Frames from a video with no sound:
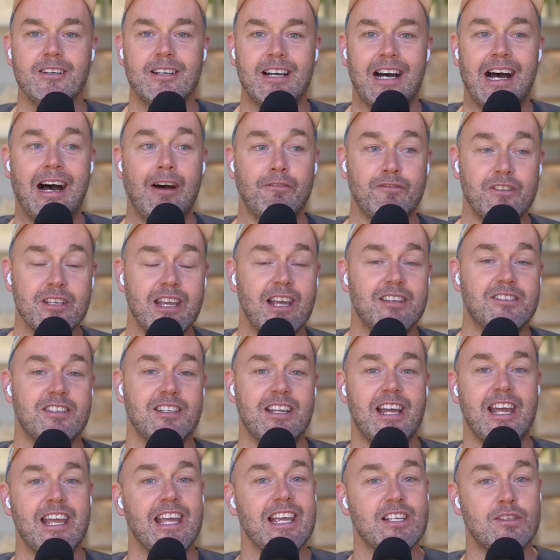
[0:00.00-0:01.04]
after
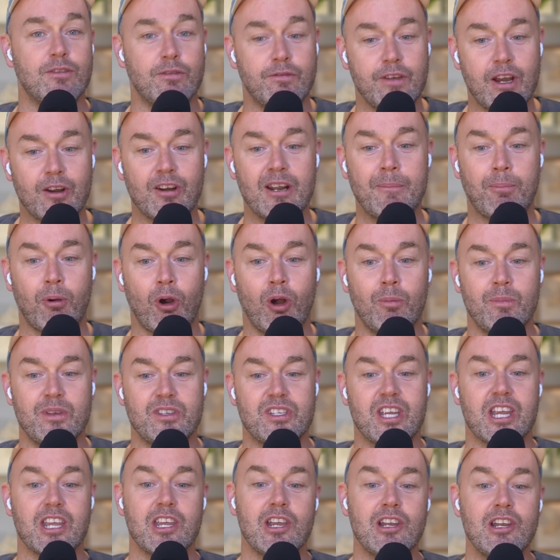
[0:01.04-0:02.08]
yesterday is very
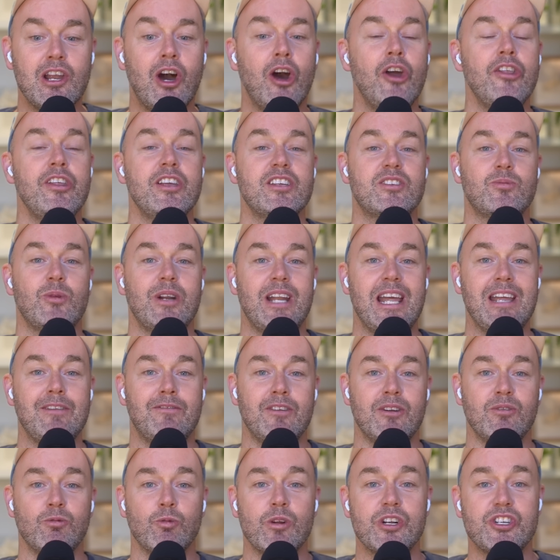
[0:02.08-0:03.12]
promising. You know this when
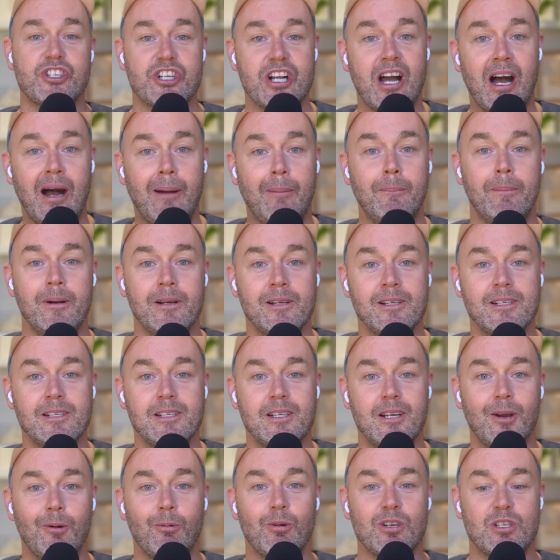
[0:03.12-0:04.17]
even Rishabh
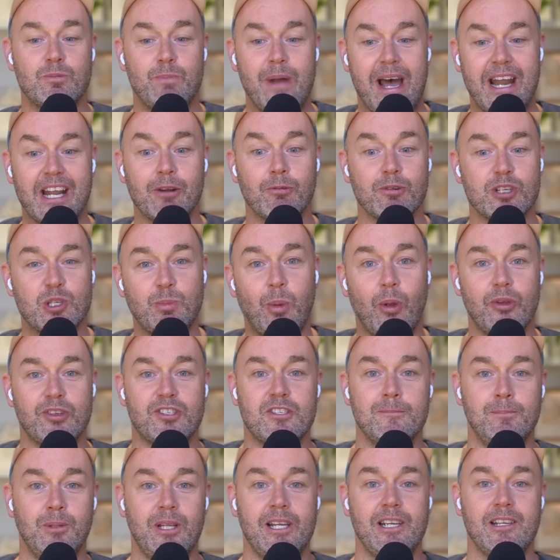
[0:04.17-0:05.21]
was batting
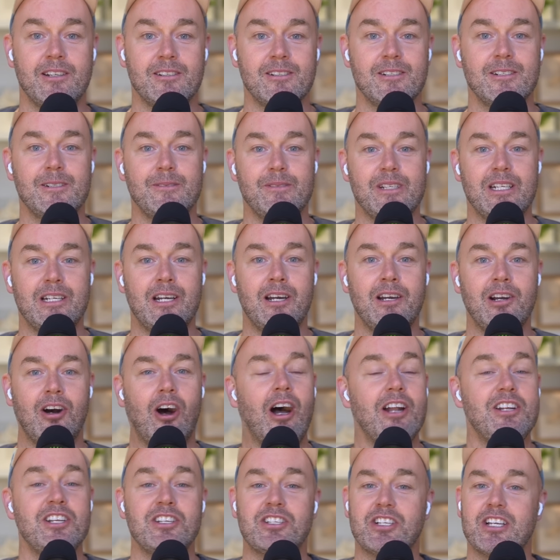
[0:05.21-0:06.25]
responsibly. You know,
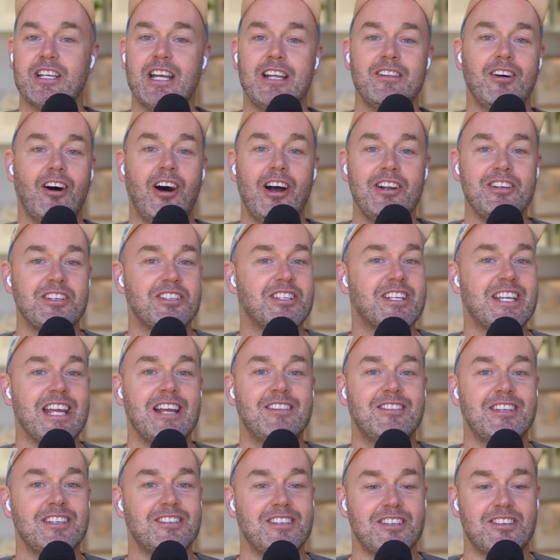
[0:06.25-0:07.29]
I just get
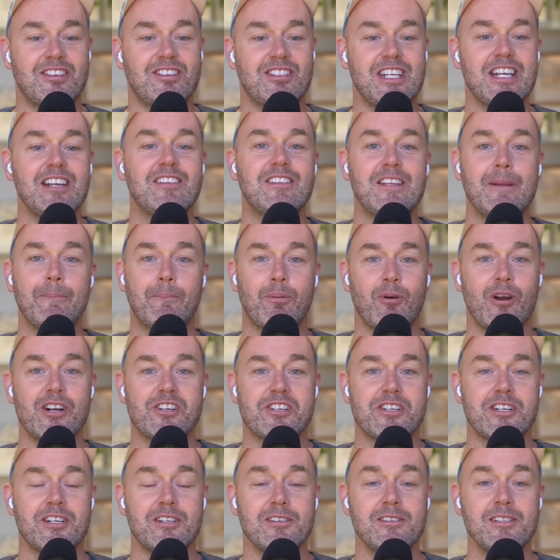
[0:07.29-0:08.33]
the distinct
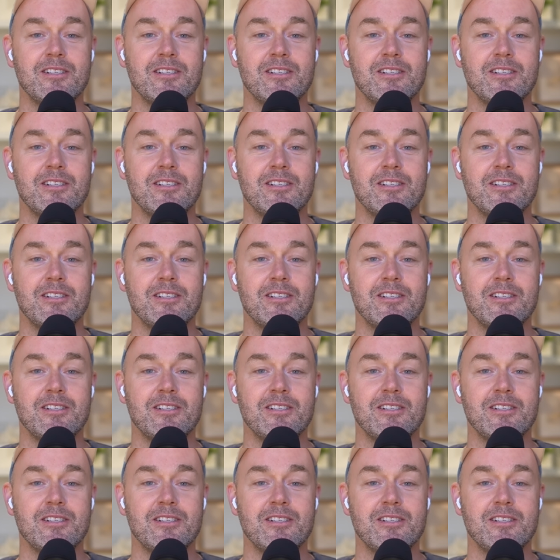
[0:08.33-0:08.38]
impression